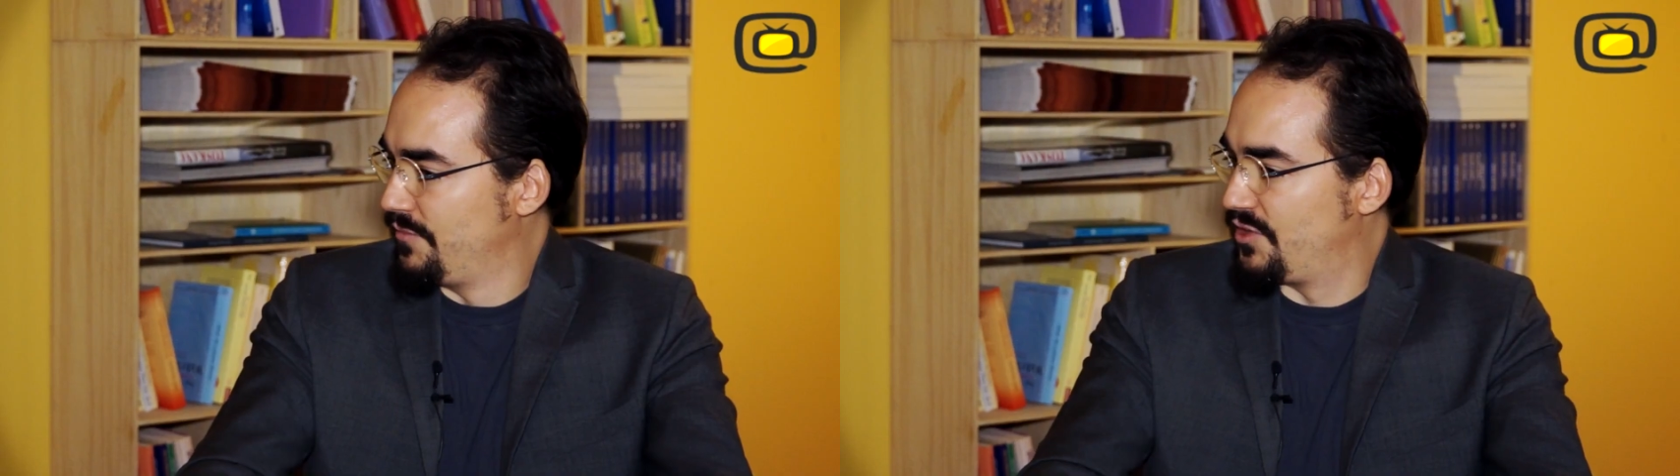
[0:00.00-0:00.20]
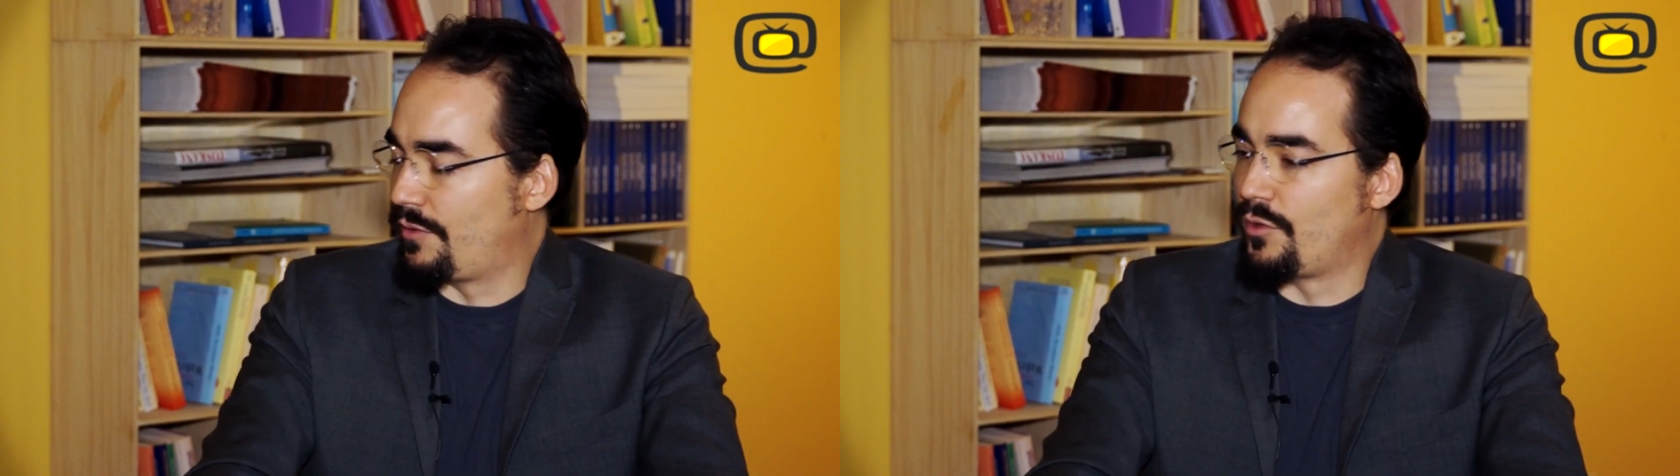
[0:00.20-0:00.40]

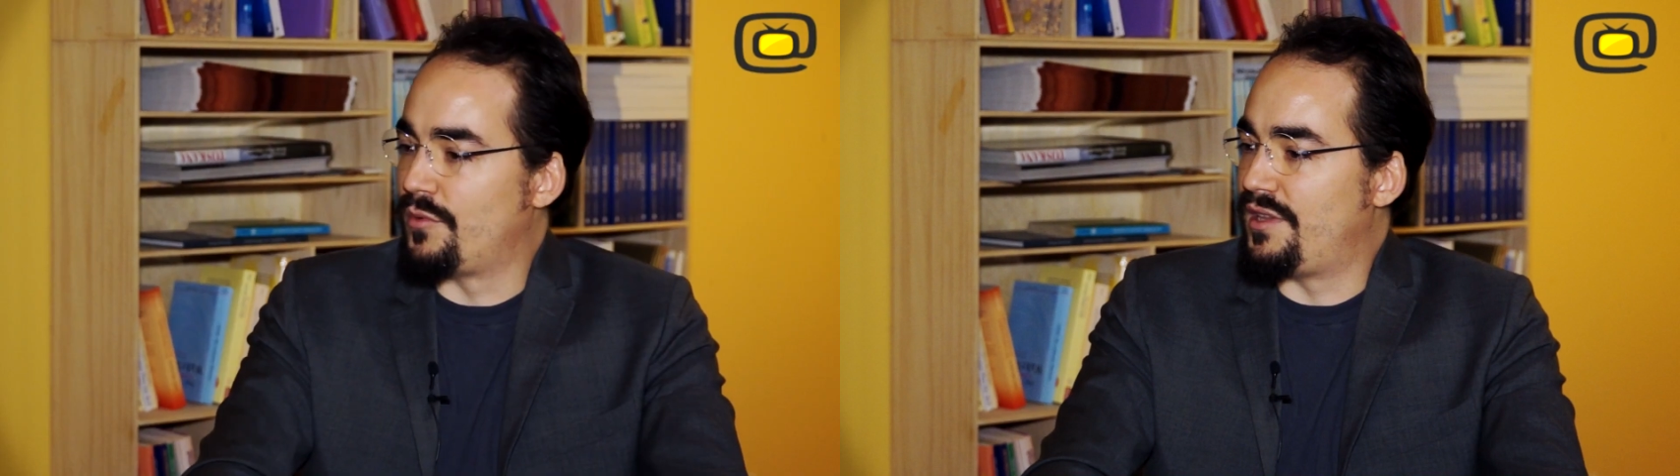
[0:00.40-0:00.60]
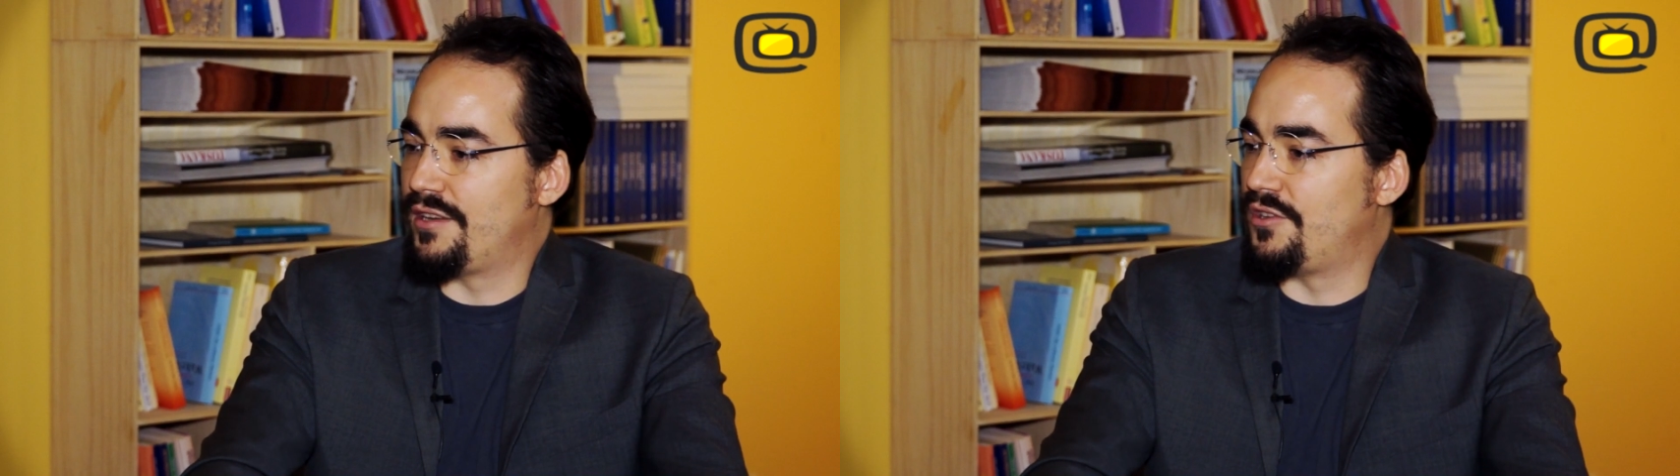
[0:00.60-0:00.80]
So what
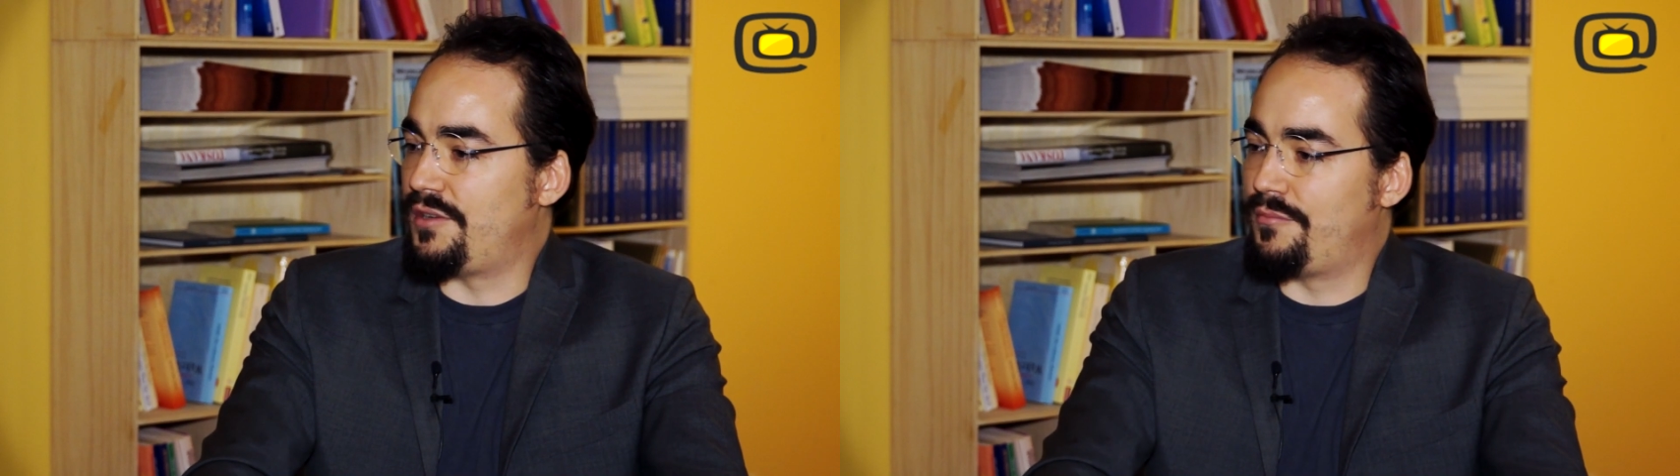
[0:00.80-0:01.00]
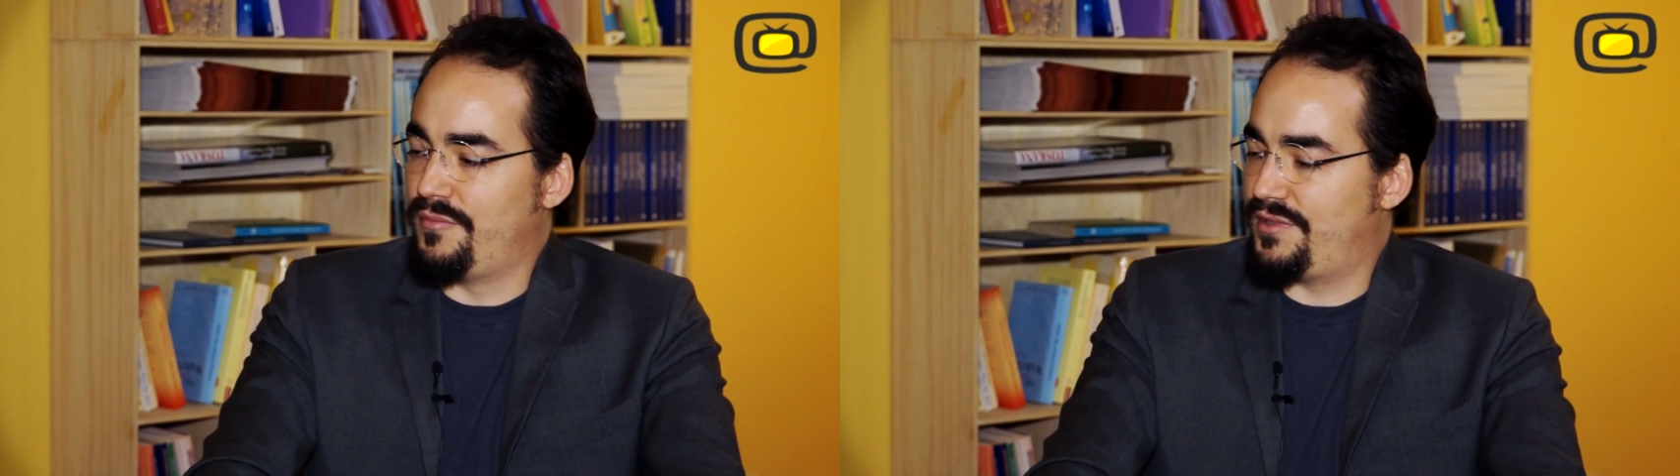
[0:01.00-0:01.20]
would the
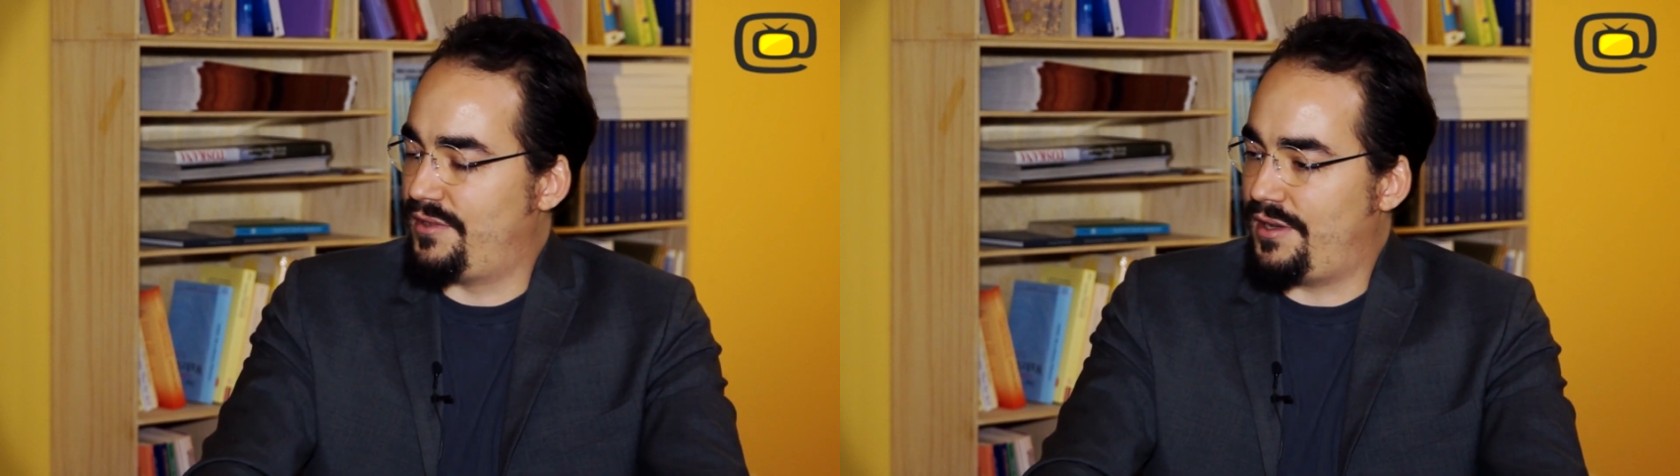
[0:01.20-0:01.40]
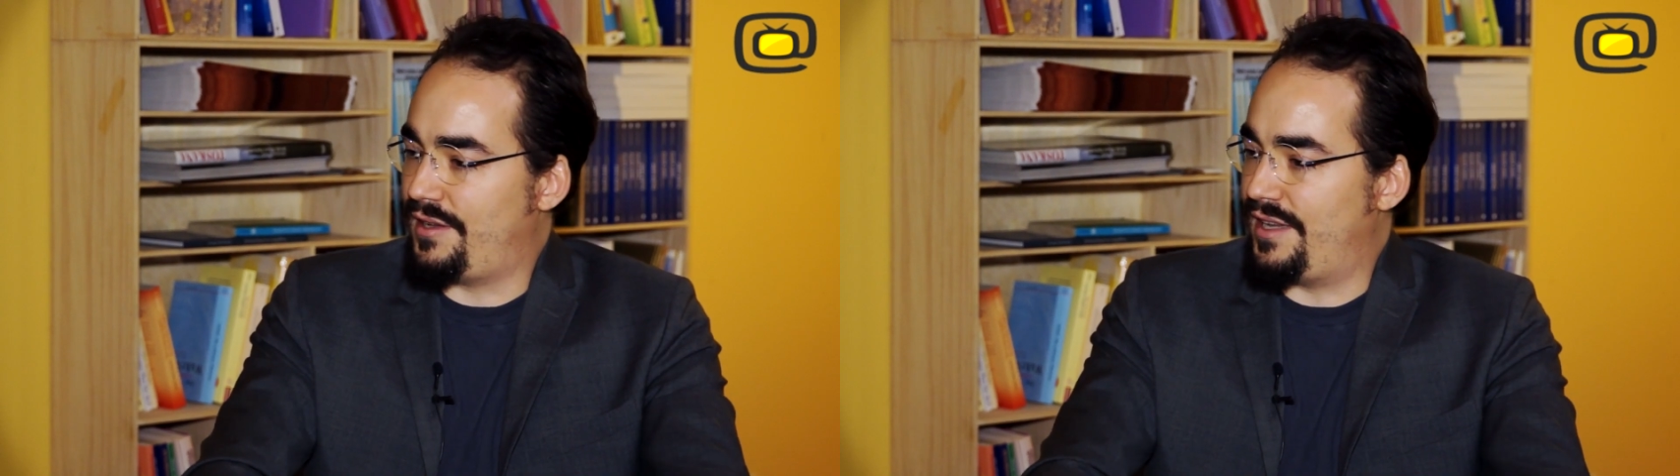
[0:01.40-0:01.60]
energy
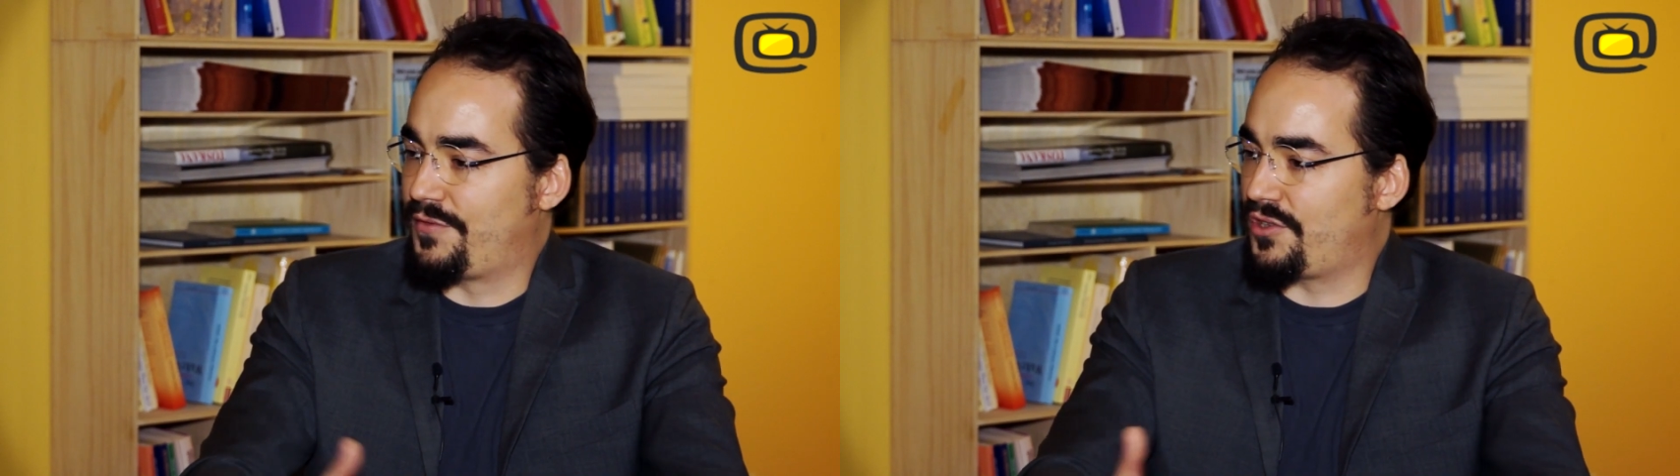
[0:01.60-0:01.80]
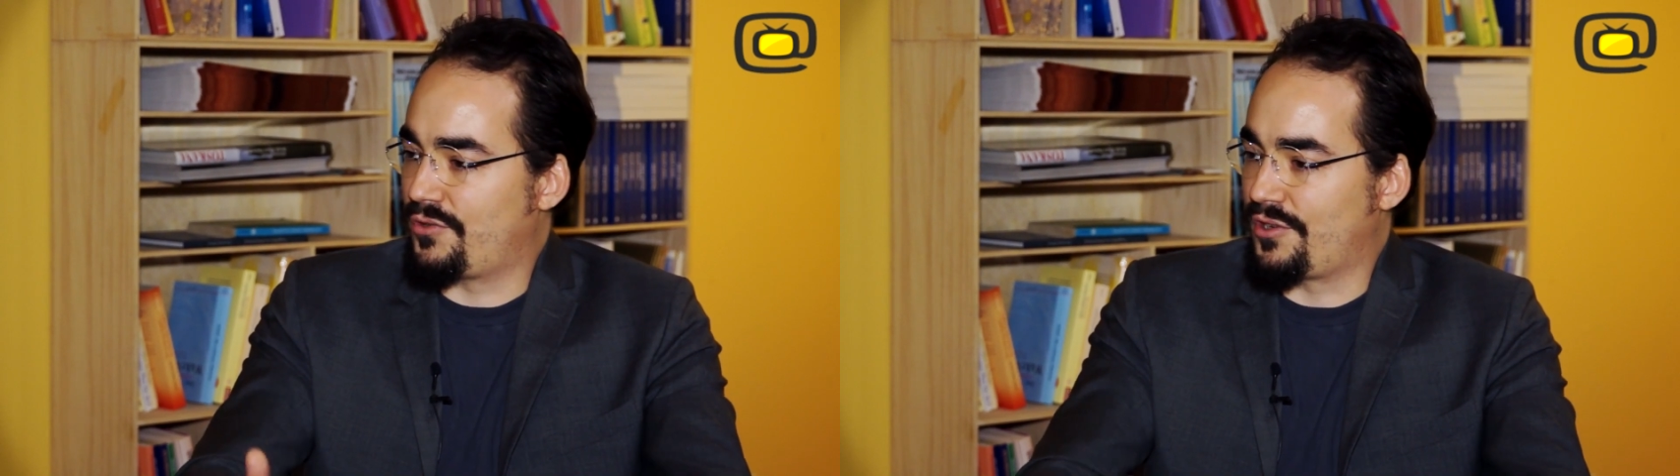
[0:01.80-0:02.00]

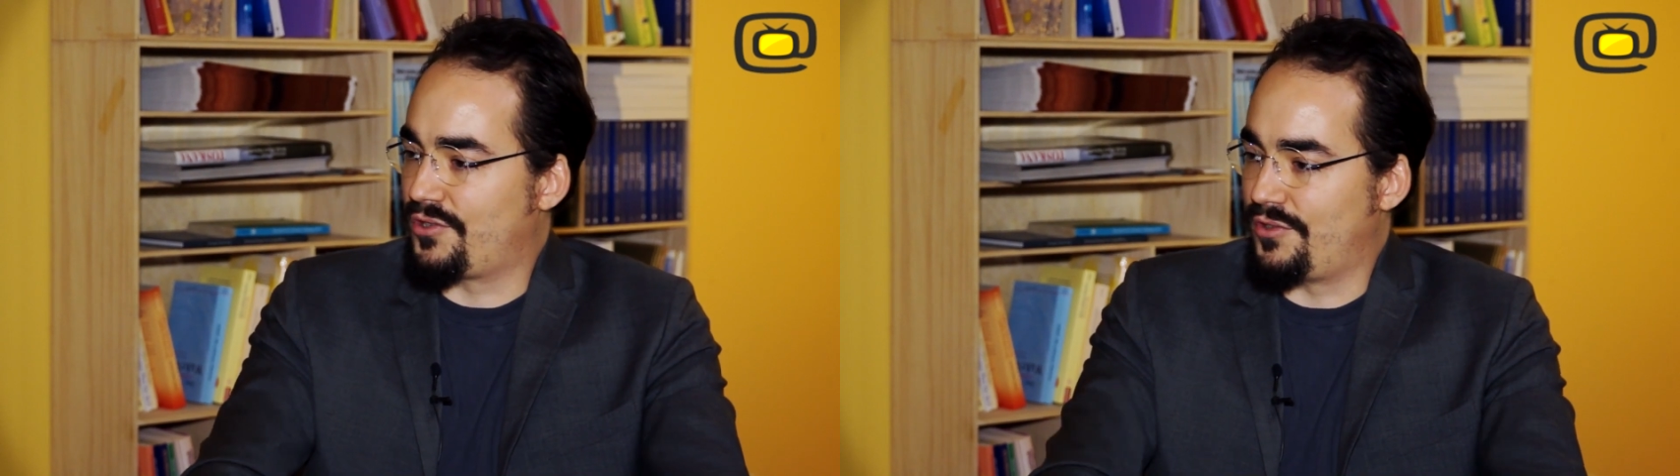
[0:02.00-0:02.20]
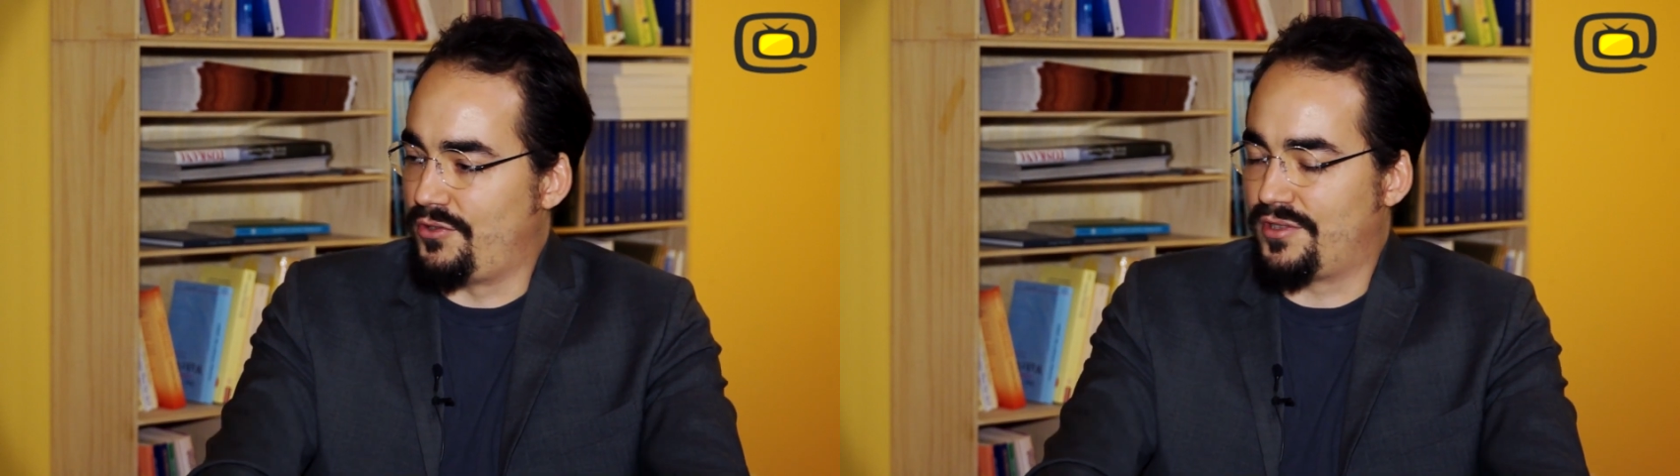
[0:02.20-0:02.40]

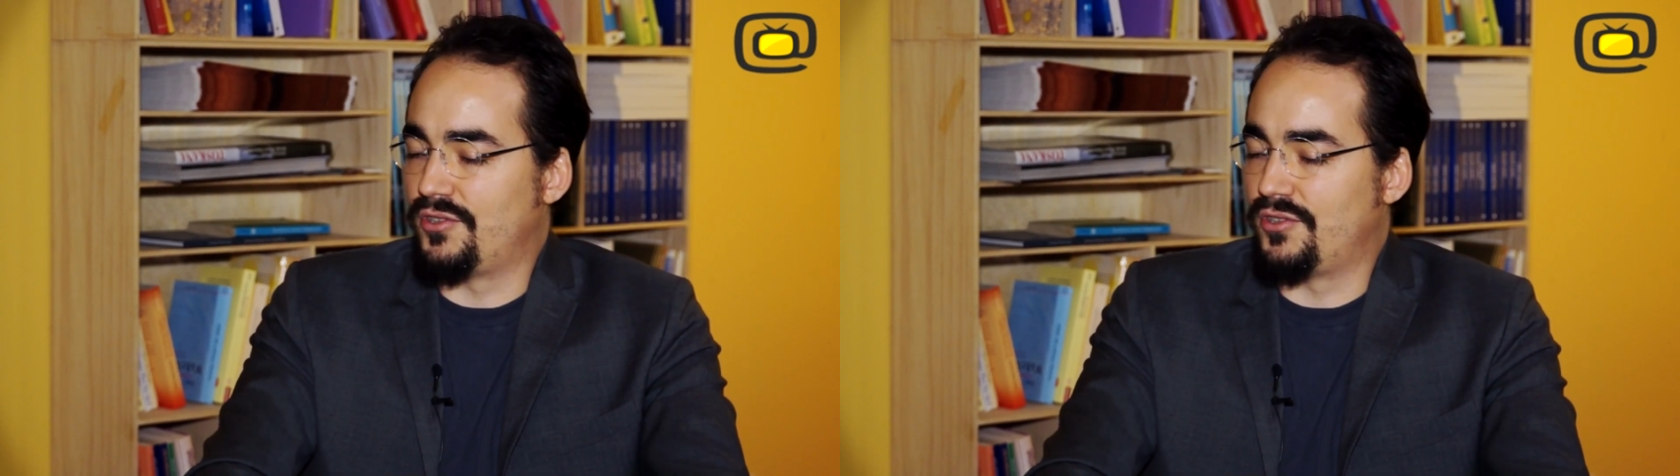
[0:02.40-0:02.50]
infrastructure do?